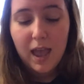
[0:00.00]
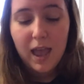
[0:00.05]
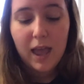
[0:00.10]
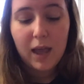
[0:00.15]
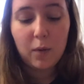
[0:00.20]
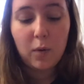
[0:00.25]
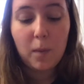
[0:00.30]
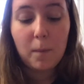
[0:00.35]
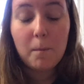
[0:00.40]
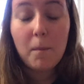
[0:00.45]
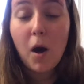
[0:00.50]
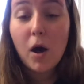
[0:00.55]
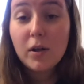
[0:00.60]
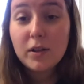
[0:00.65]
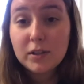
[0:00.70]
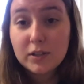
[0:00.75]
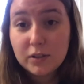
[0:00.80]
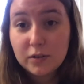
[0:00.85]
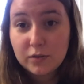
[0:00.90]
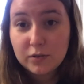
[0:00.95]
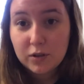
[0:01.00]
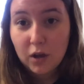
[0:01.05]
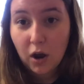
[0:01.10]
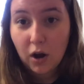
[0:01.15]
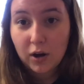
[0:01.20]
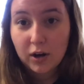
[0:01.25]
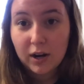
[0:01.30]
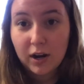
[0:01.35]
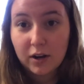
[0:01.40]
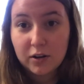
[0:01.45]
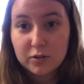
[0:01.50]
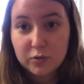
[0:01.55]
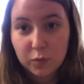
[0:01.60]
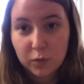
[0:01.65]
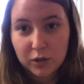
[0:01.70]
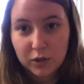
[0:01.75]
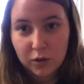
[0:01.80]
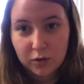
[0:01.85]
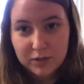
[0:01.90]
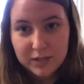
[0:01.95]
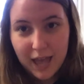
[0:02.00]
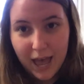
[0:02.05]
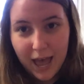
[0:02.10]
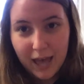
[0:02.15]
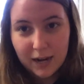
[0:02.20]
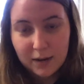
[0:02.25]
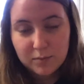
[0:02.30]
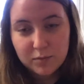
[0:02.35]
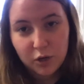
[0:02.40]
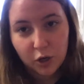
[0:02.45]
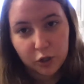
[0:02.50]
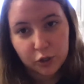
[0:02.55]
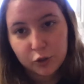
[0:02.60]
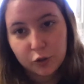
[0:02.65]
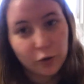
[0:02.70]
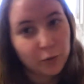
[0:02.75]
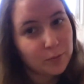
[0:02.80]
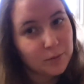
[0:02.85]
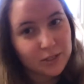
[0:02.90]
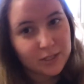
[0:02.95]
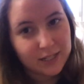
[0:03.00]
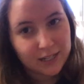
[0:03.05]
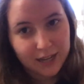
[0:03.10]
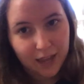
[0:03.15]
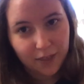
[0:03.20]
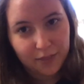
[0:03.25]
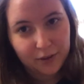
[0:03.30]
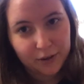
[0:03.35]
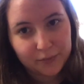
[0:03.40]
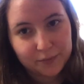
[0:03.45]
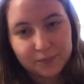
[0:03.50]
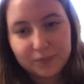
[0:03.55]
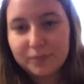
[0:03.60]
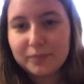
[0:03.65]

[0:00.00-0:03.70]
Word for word: And what molecules are is when those atoms are grouped together.